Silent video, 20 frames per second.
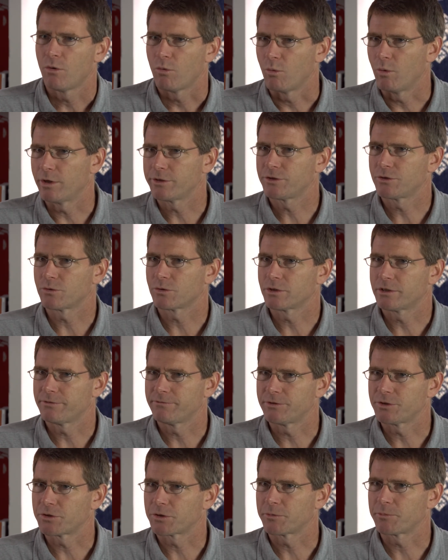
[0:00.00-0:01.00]
What sorts of
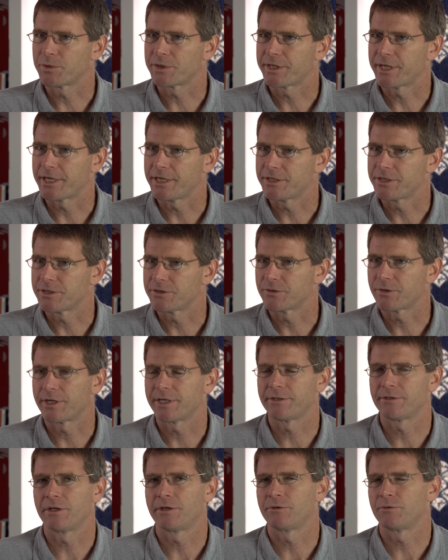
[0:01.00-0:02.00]
interpretations?
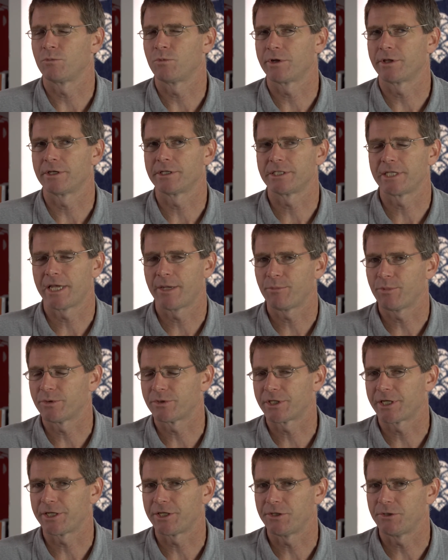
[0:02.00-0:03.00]
I, uh, one of the
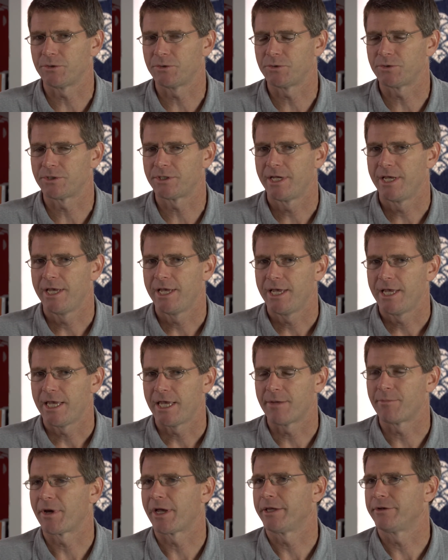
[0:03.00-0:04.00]
examples I use
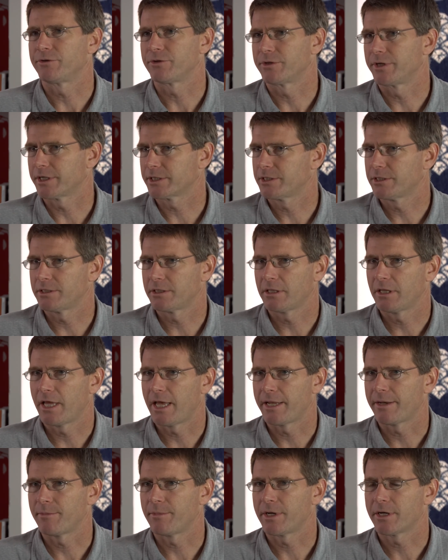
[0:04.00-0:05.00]
in my introduction to
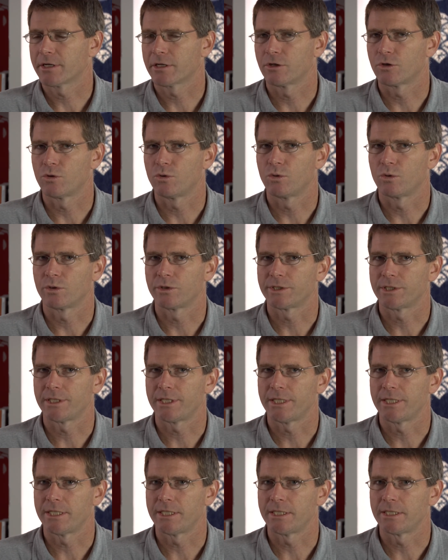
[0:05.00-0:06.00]
Latin America course
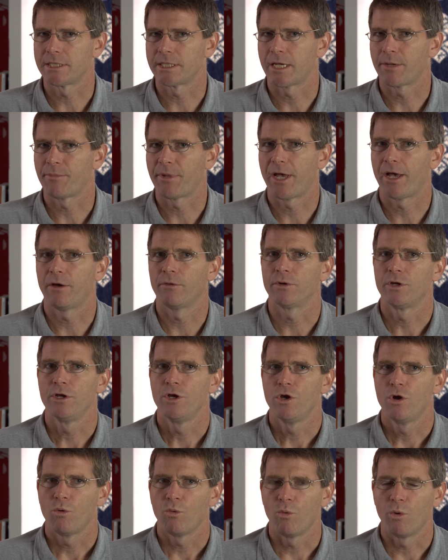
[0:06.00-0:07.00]
is about
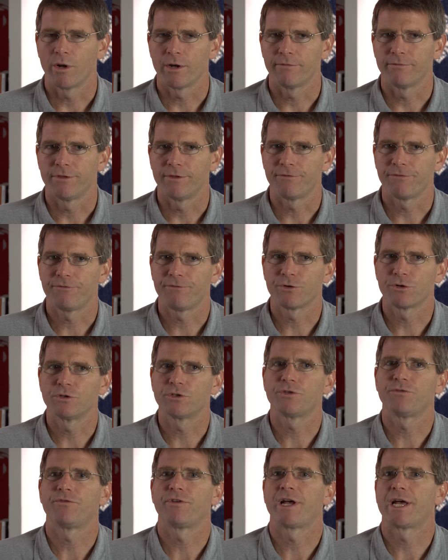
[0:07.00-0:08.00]
one of the
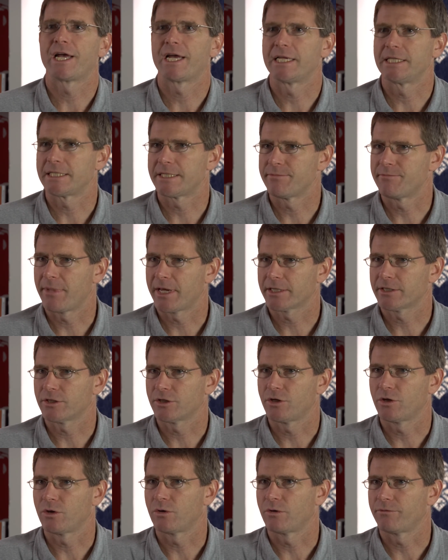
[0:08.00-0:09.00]
first finds in
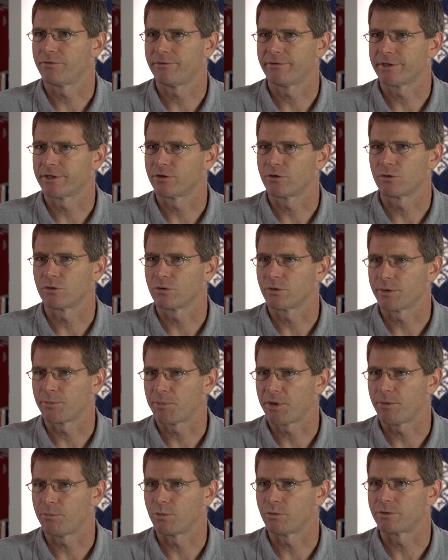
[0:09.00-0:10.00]
Mexico of the very early
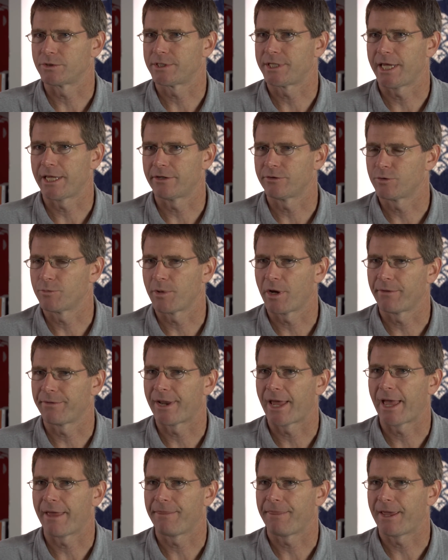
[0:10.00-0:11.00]
people was dated to about
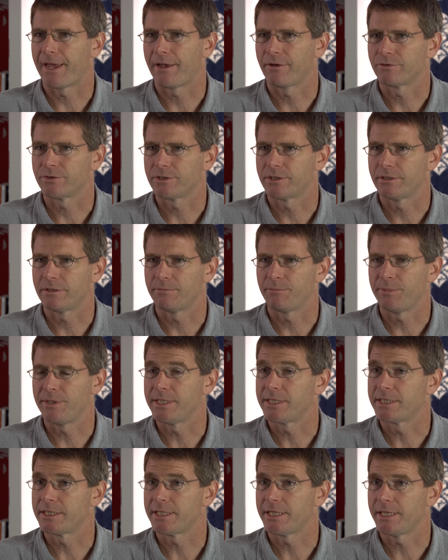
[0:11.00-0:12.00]
9,000
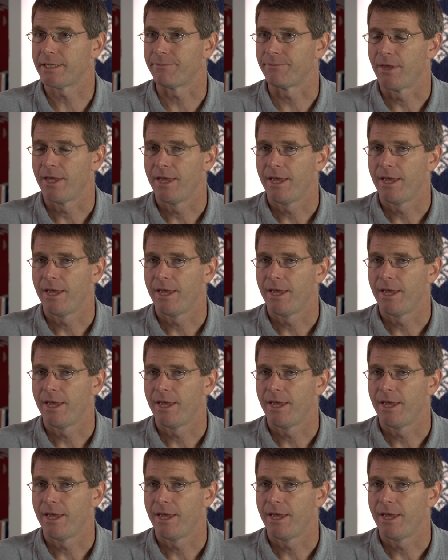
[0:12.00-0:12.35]
BC.